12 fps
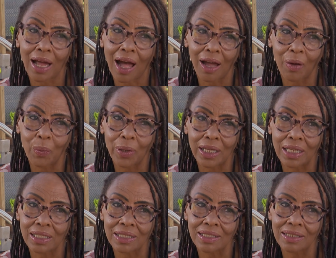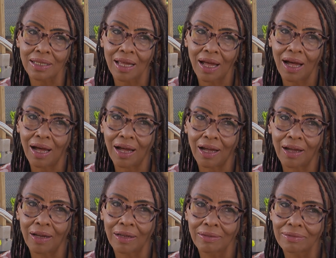I was
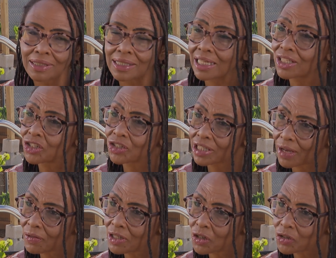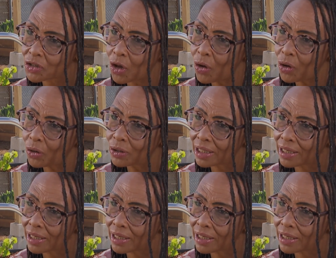Uh, six or seven years old,